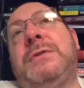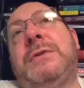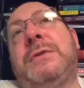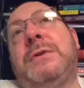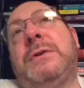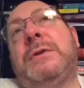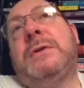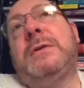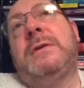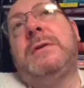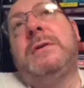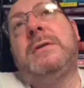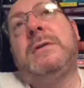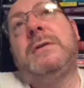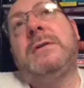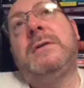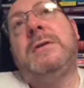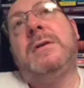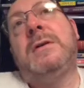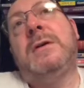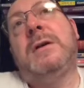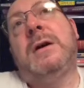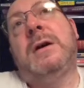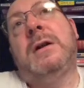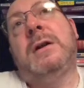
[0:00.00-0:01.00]
that
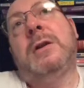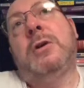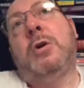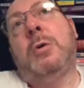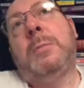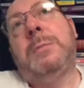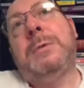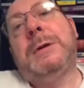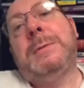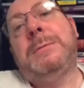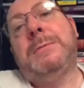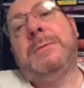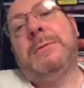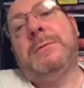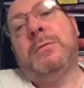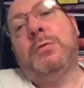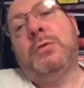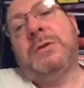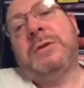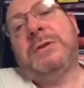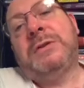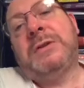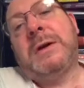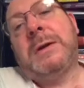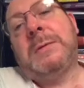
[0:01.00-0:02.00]
a lot of people have
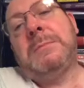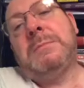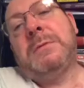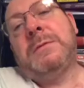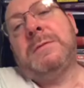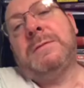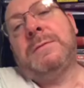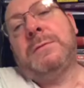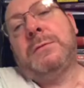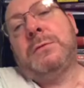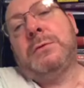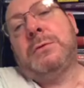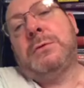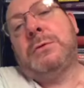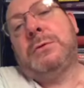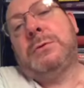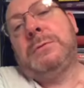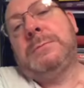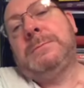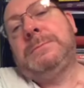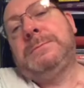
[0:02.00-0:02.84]
already done before.